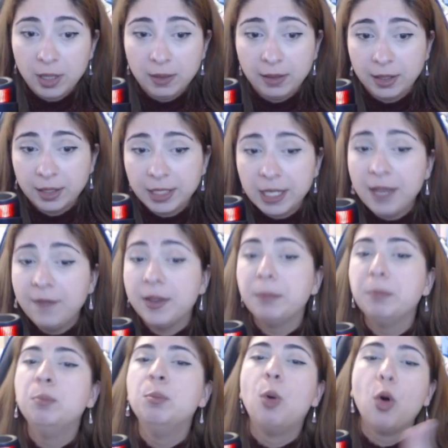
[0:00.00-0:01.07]
there's
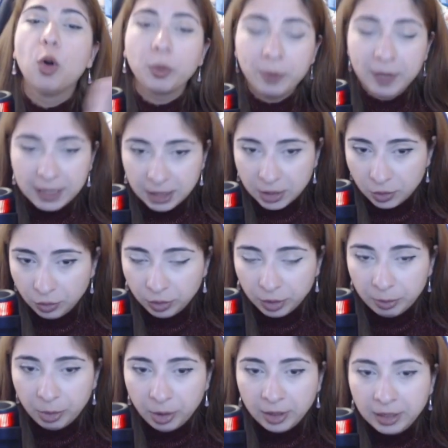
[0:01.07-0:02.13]
even more pieces on
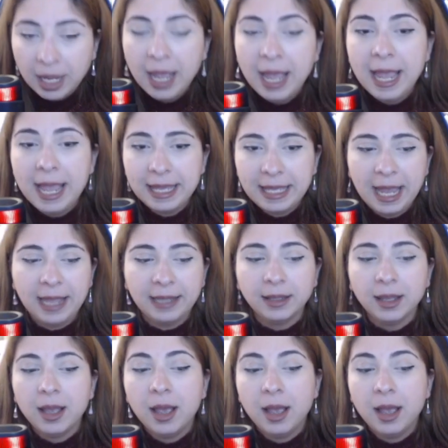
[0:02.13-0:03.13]
the board again